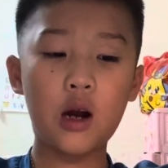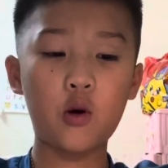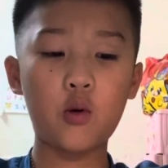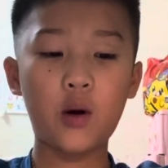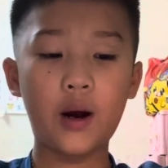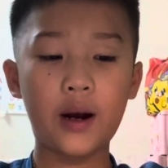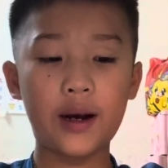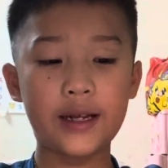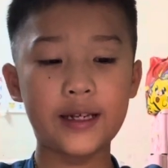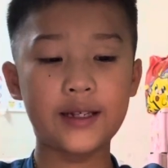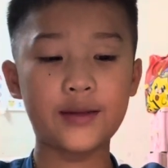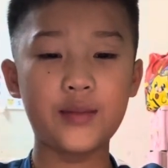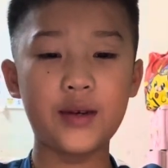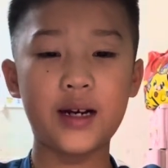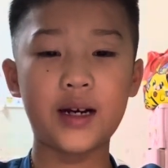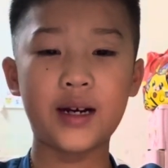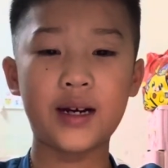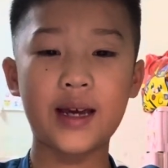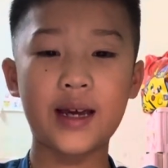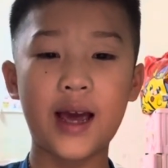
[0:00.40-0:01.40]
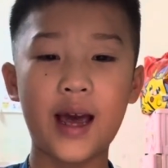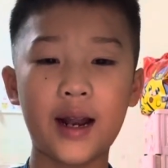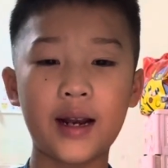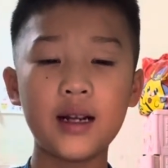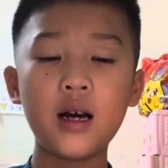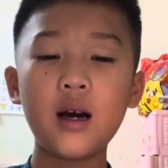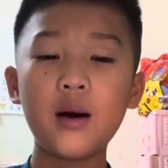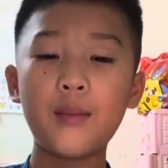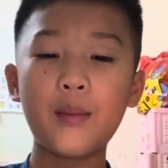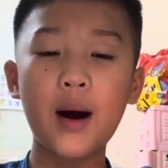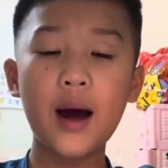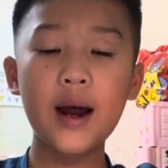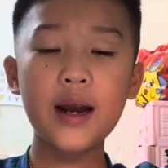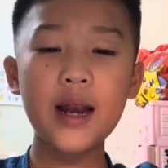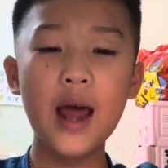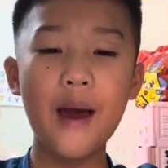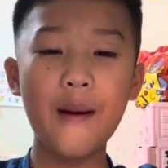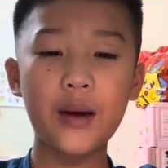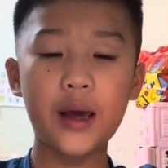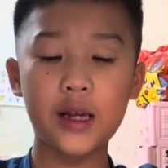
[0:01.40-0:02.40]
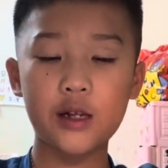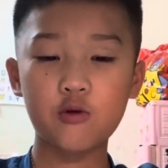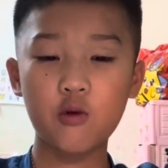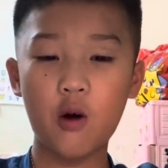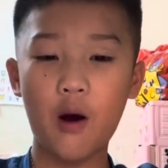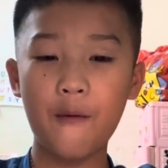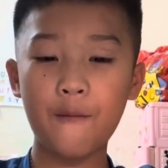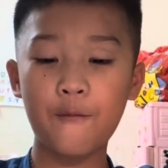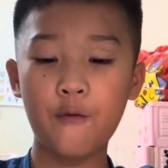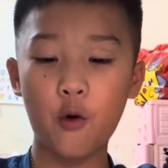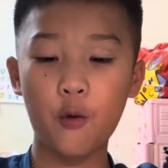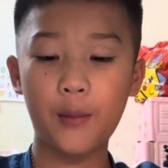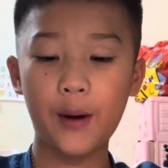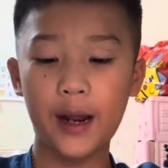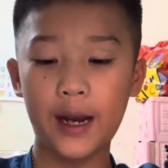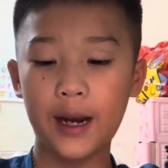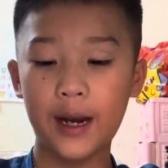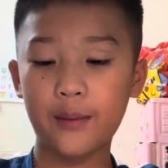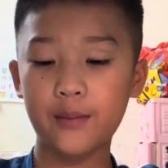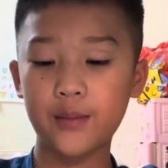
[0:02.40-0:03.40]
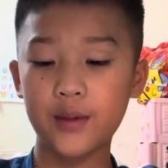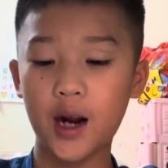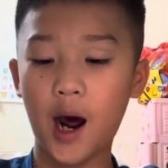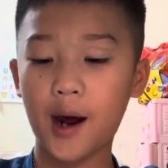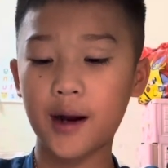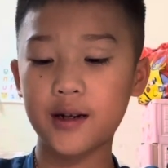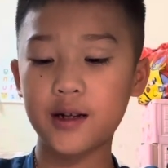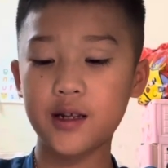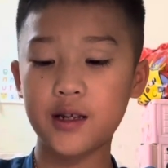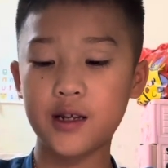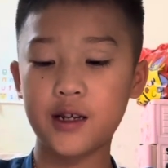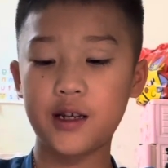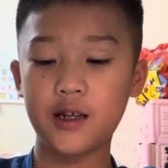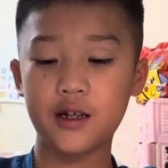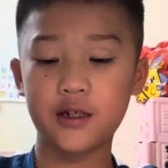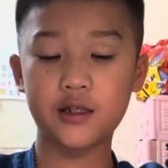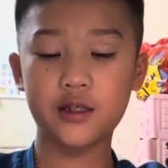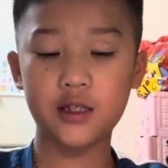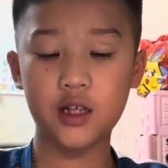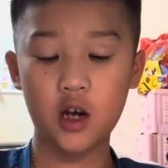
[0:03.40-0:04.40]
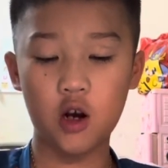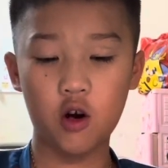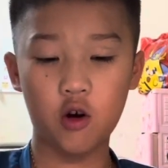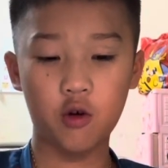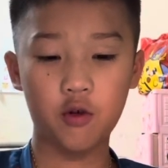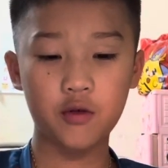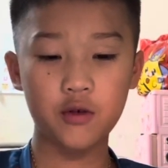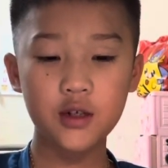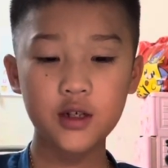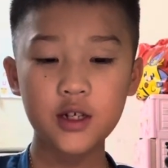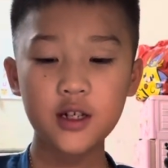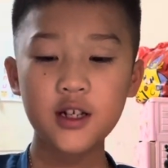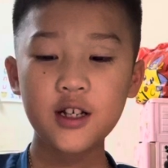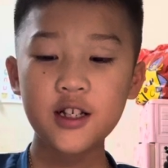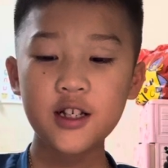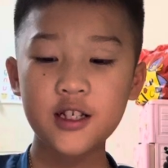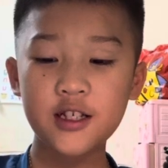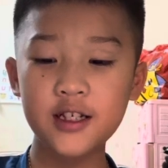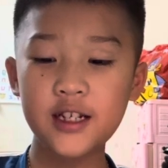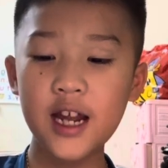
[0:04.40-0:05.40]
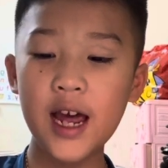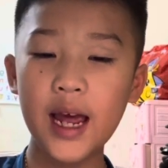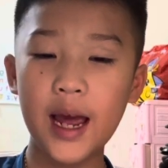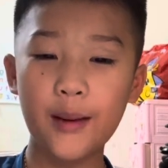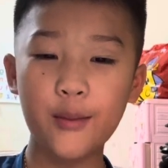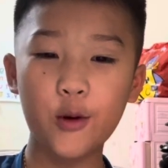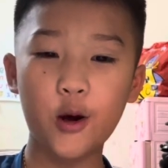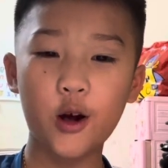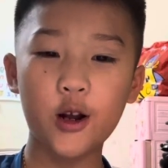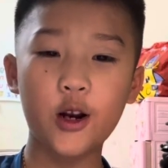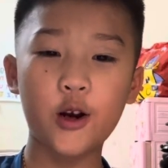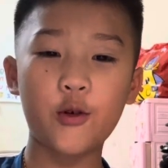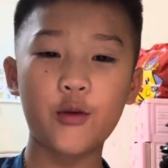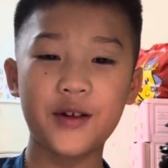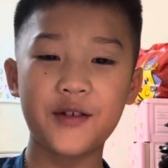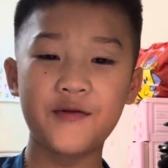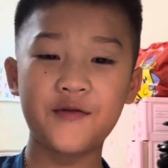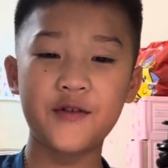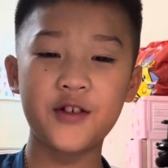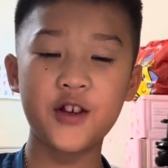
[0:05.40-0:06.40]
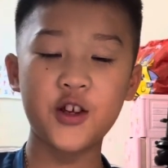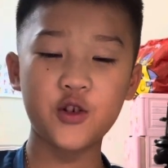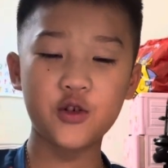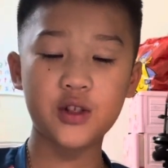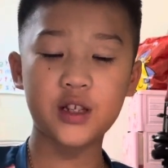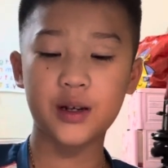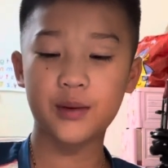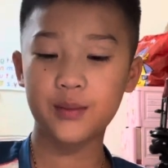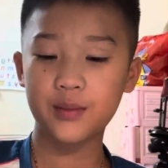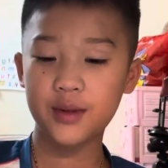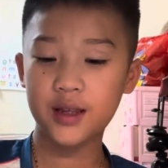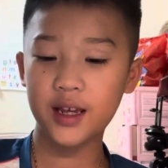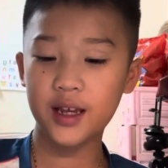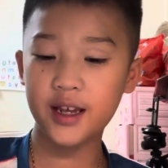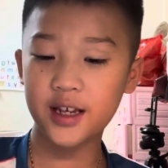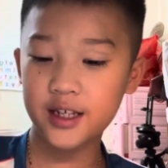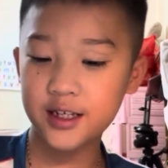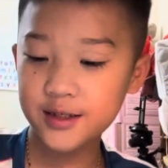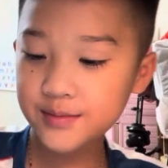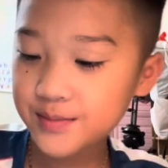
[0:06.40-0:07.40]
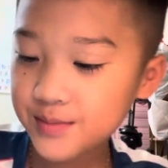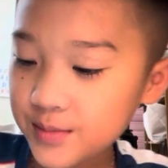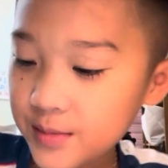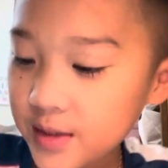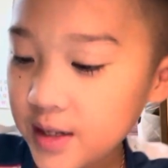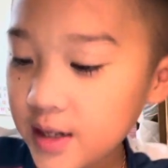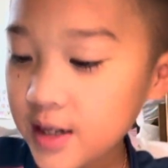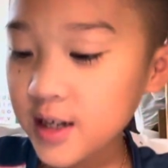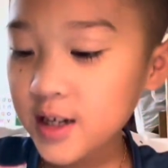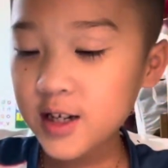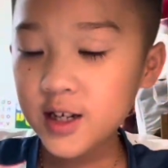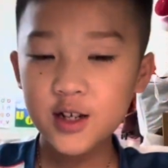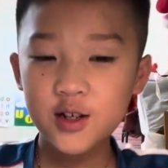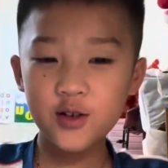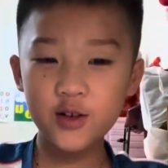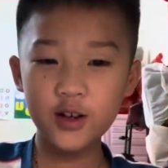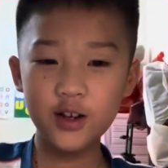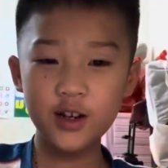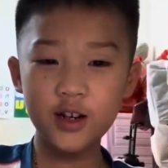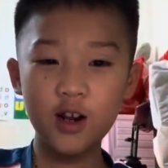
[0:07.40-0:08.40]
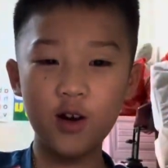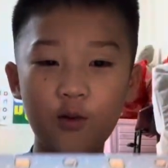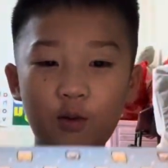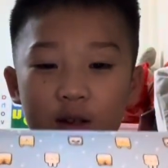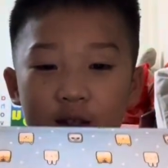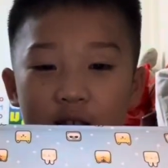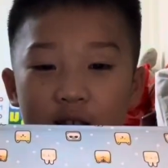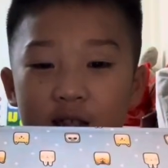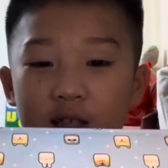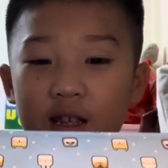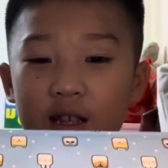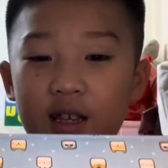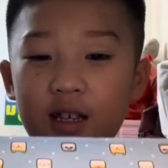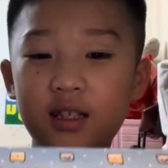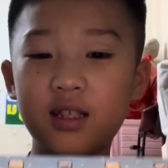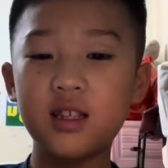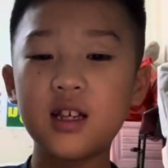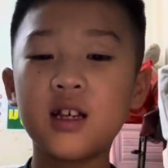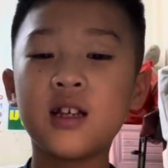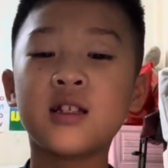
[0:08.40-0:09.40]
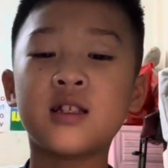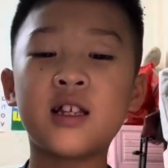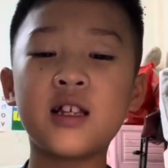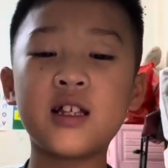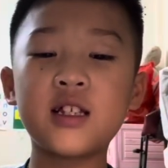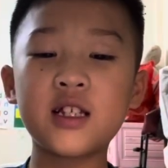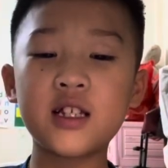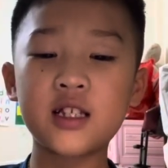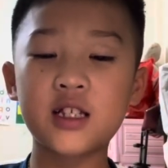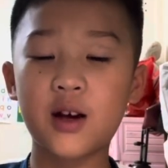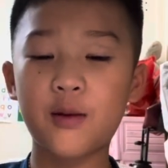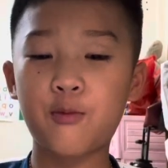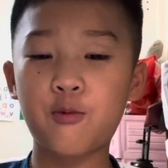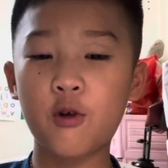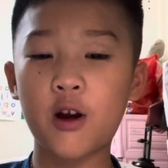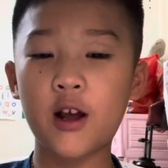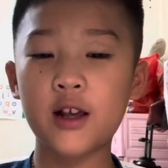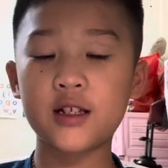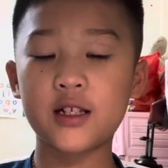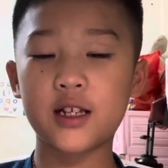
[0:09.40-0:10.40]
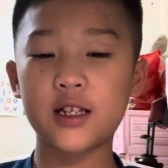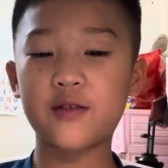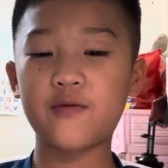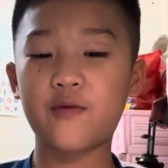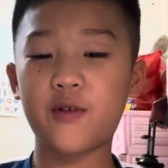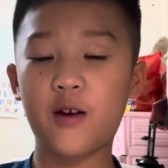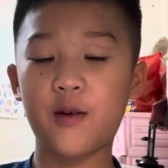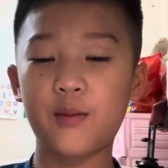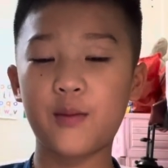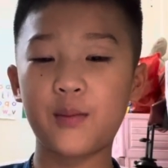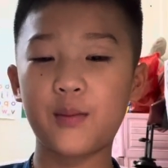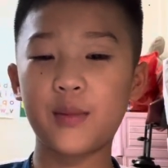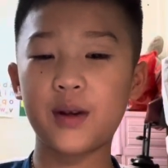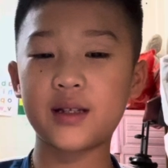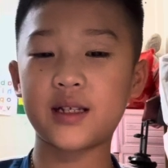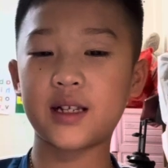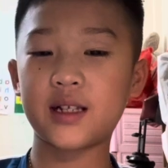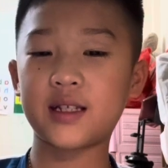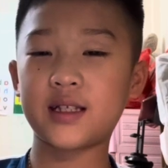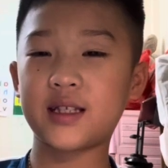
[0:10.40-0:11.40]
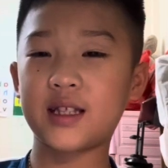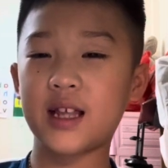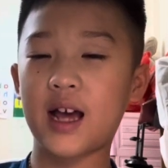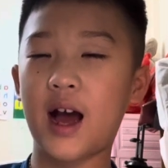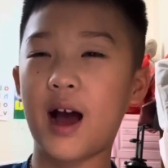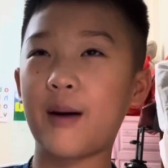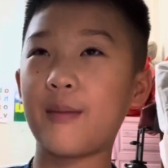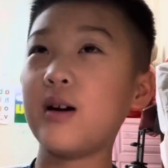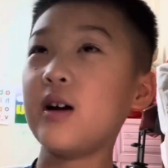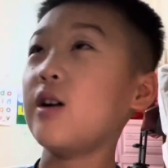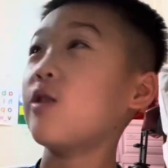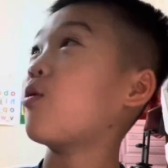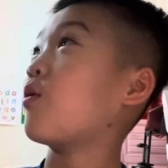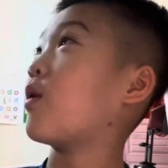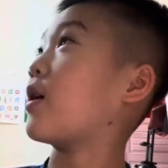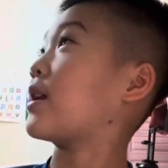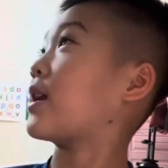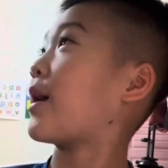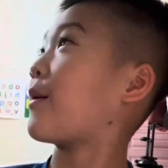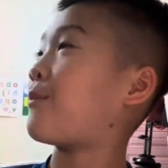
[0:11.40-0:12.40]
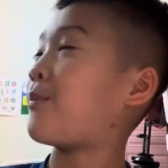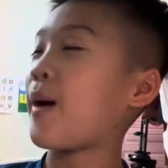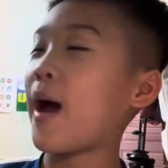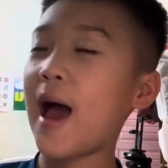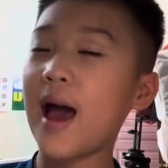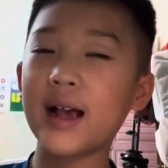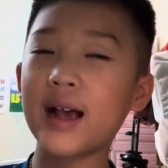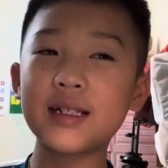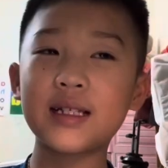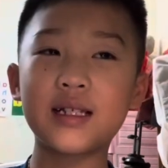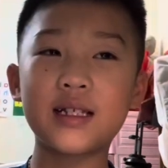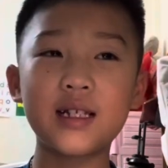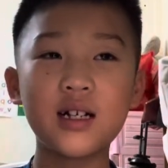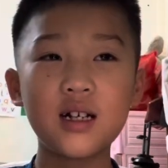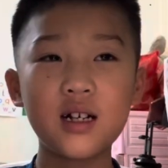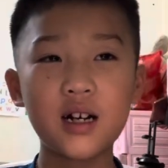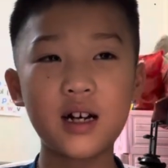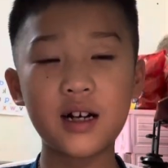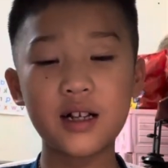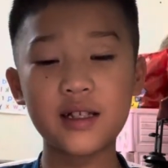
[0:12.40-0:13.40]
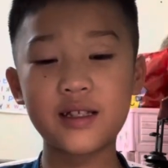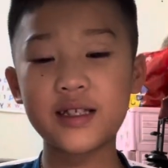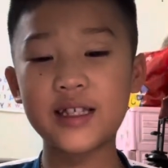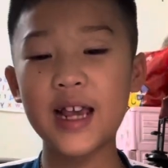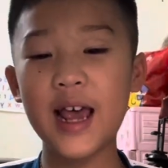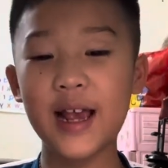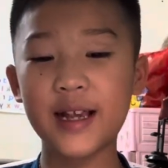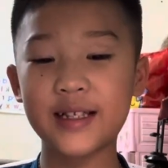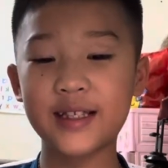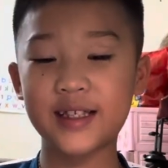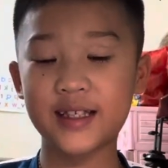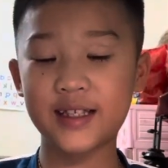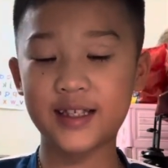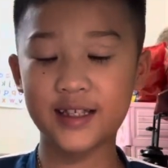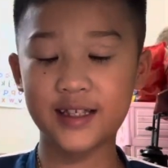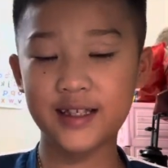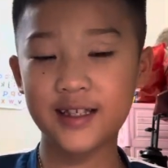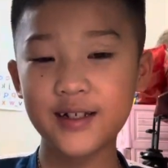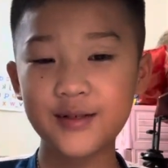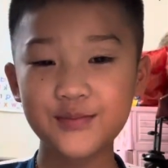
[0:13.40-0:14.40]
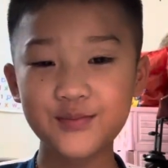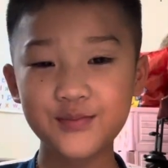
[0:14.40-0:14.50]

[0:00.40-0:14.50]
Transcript: everyone, it's me again. My name is Van Folk and I'm 9 years old. Today I'm gonna review something. Do you know what it is? This is a present from Mrs. Tam when I passed a test